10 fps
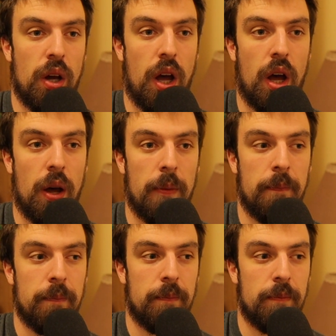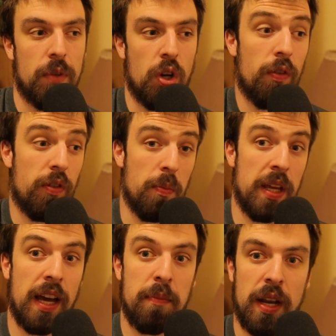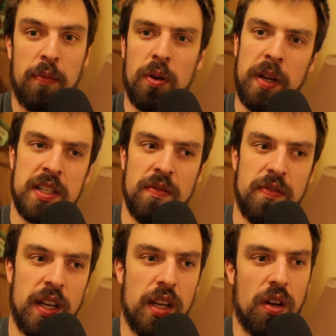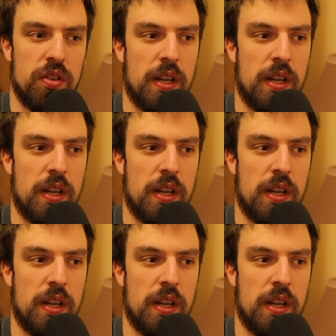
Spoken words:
For me, I've been able to make some videos.